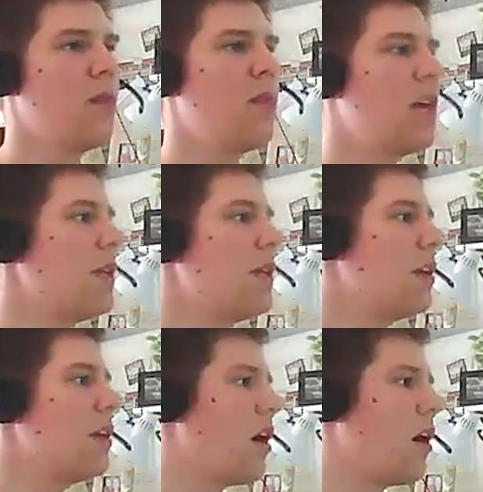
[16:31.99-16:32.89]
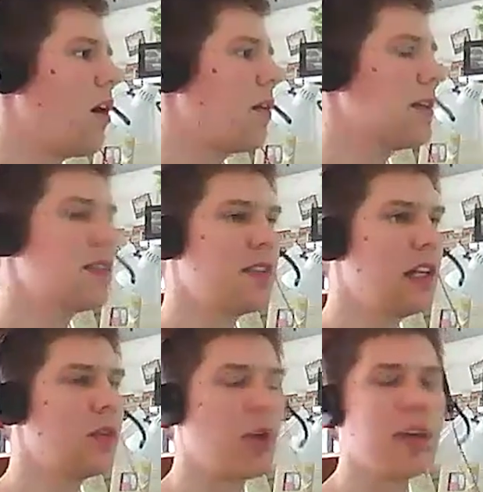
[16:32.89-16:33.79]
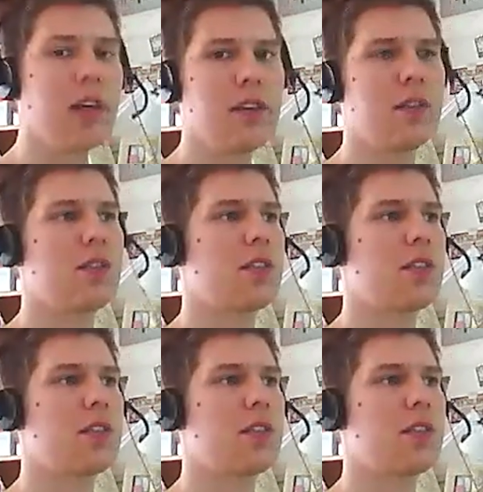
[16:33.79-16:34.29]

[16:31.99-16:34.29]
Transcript: Maybe uh, it's still running.